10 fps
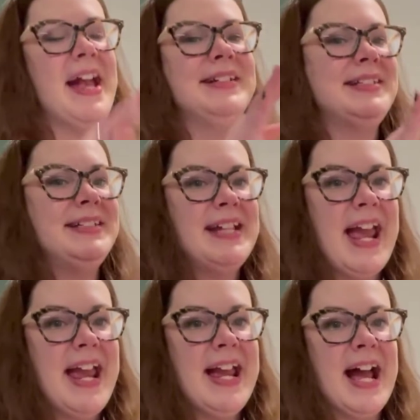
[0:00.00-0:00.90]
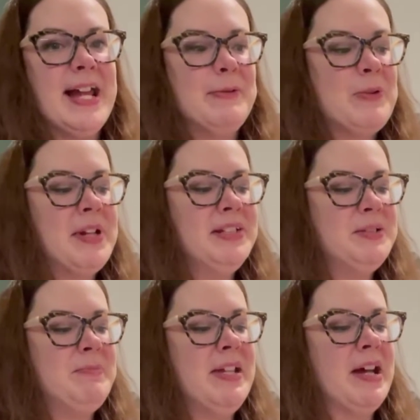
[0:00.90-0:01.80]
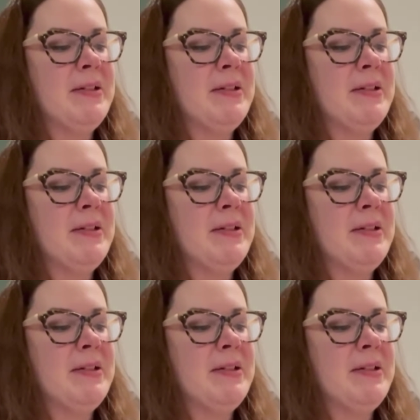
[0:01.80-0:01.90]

and today I am going to be